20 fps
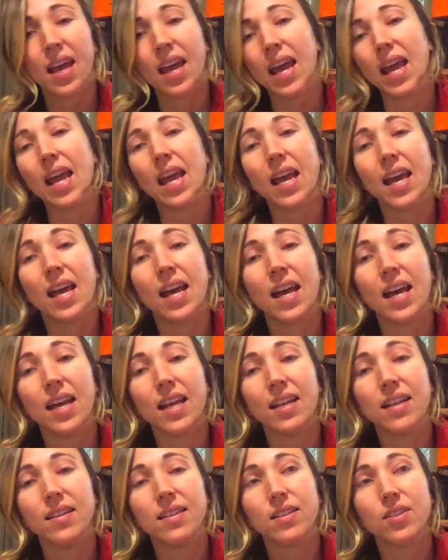
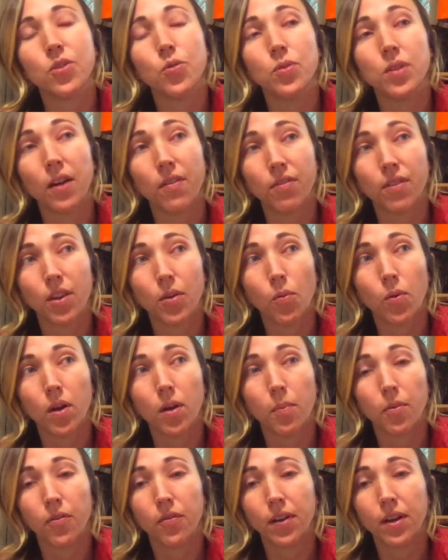And you definitely want to
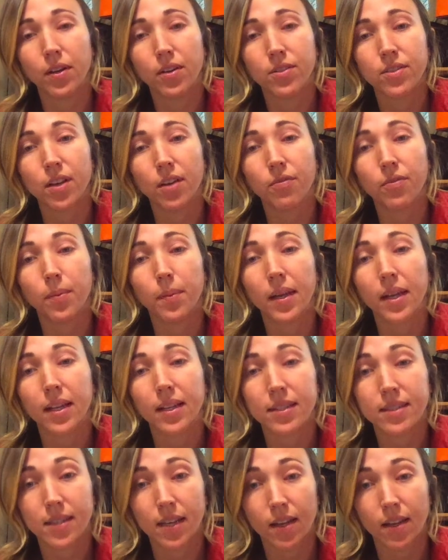prevent yourself from getting
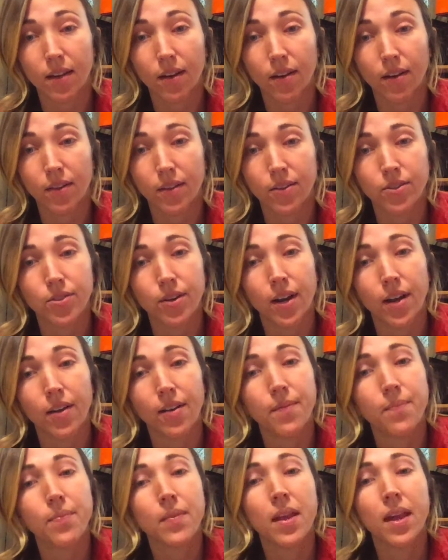sick on the trail.
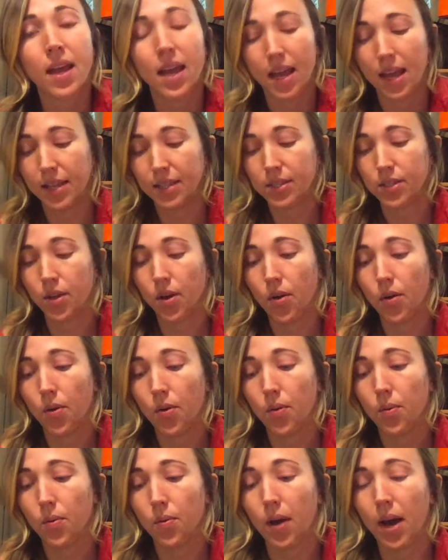And
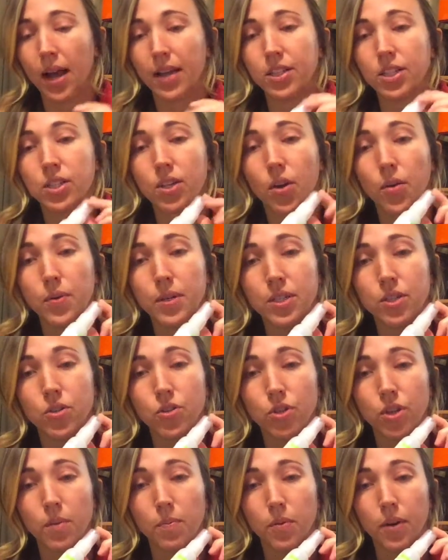so I just always
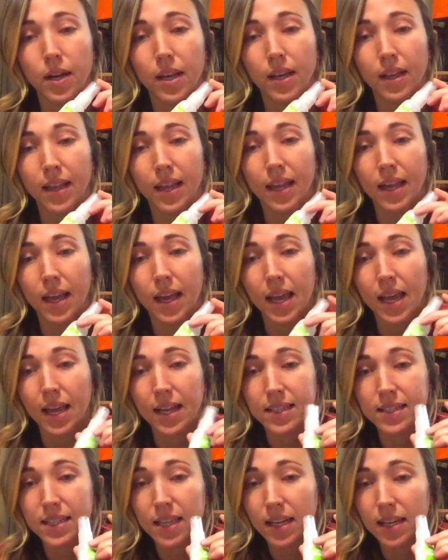usually bring a hand
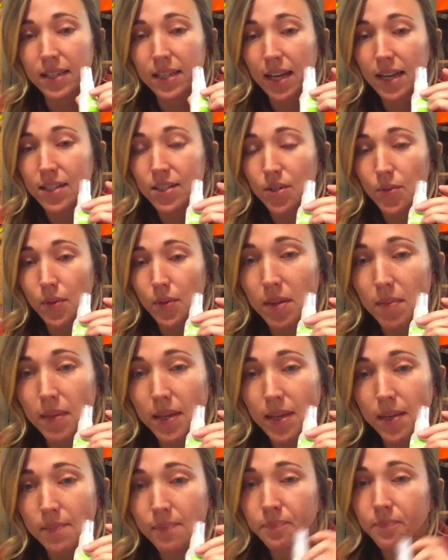sanitizer
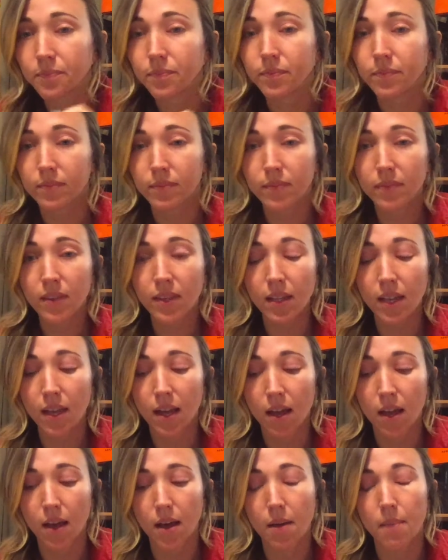me.
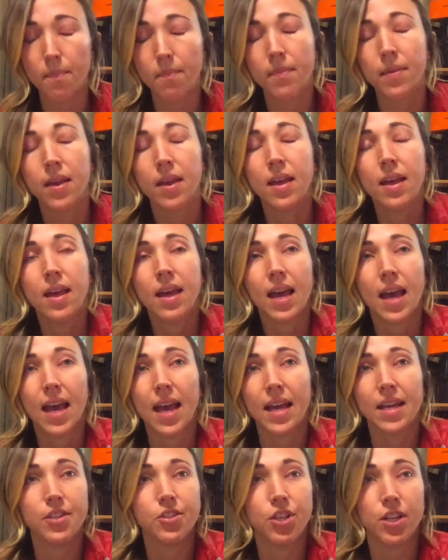
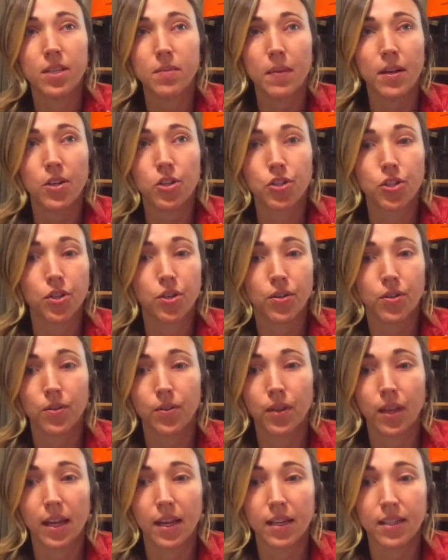And just make sure
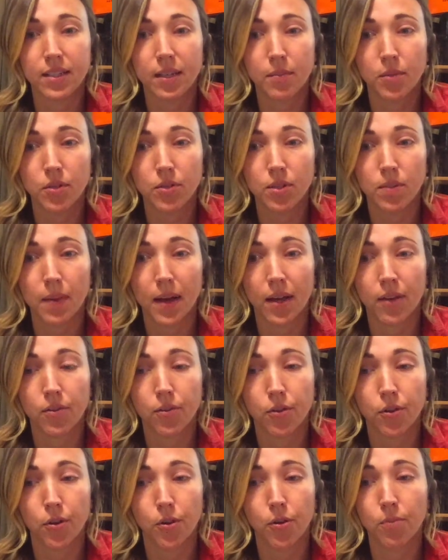that anytime you use the
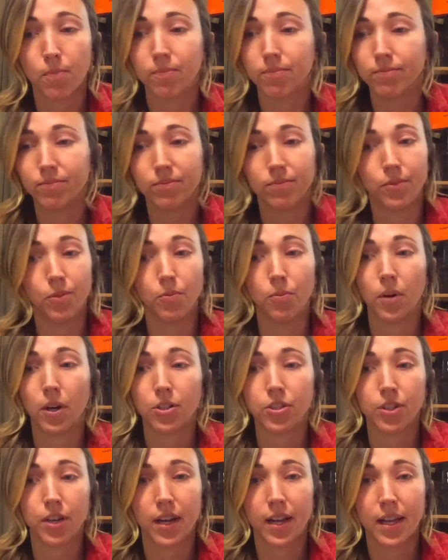bathroom, you wash
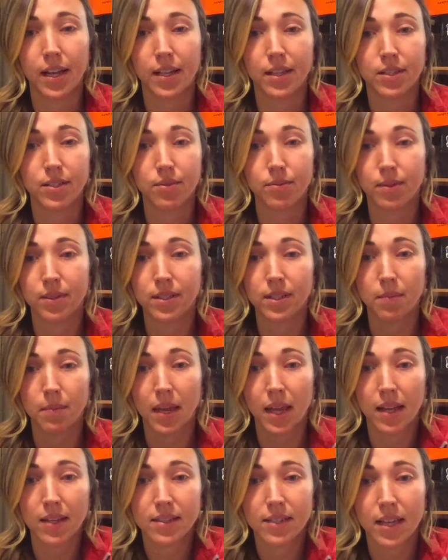your hands with some
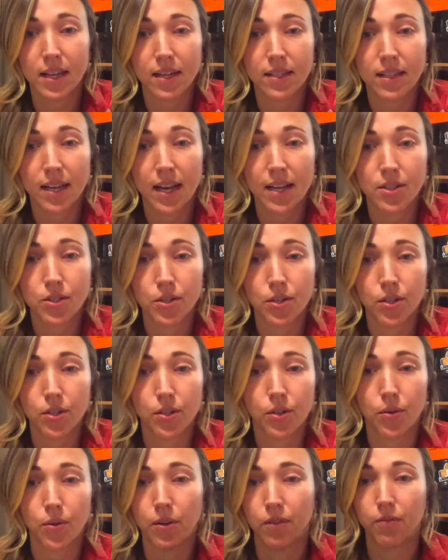hand sanitizer,
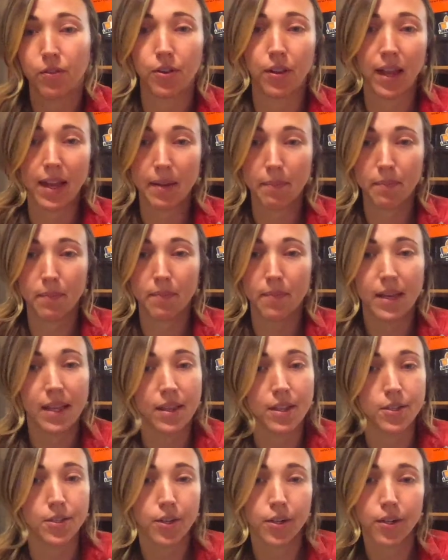or if you're in the
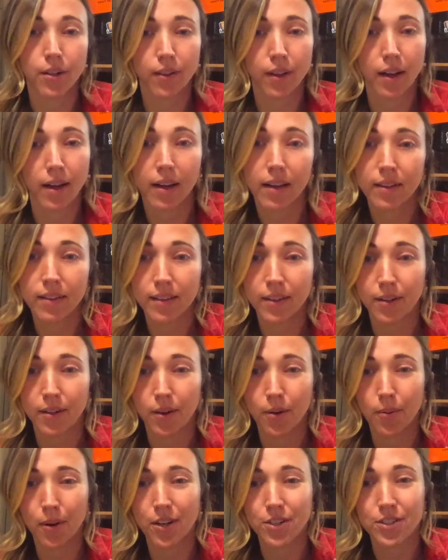dirt a lot,
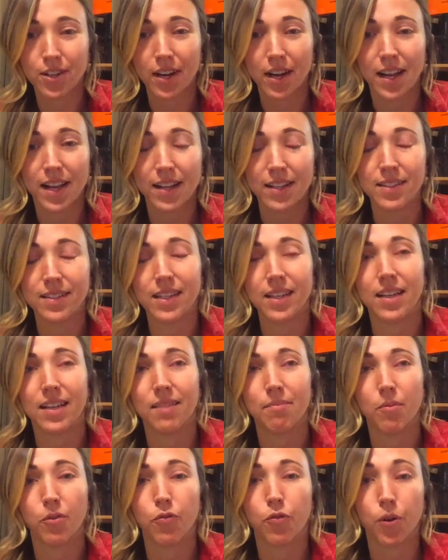wash your hands, and
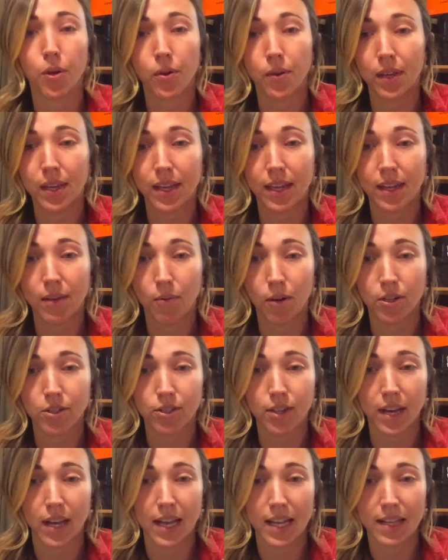before you eat, wash your
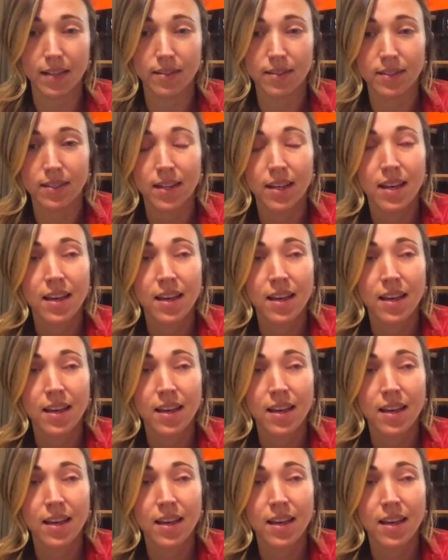hands.